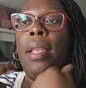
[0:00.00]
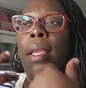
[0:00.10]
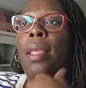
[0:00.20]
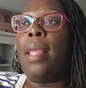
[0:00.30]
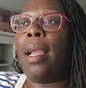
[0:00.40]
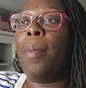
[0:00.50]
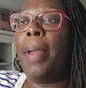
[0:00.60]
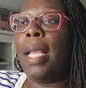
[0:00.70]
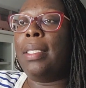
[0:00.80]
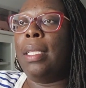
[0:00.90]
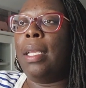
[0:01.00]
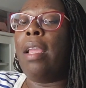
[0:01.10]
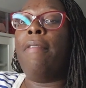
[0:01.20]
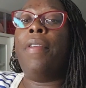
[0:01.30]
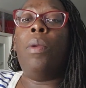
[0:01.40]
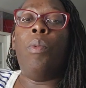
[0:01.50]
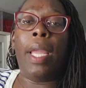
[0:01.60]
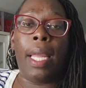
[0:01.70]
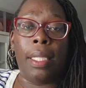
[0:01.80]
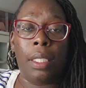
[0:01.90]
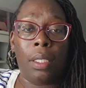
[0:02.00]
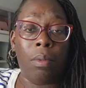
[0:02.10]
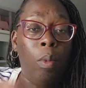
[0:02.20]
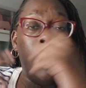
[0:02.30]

And in that capacity, if he wins,